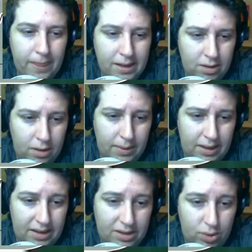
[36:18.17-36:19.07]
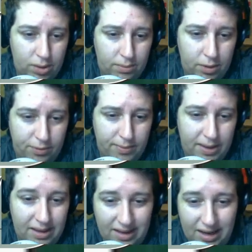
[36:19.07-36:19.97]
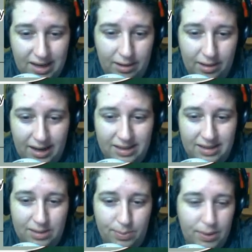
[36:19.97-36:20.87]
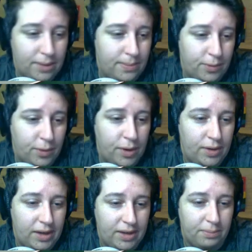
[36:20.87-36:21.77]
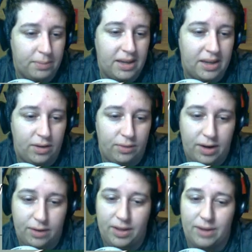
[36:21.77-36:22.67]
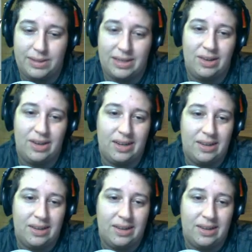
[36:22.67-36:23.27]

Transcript: Sorry by the extreme movement, the tiny light disappeared before you could even blink. Your Firefly was gone.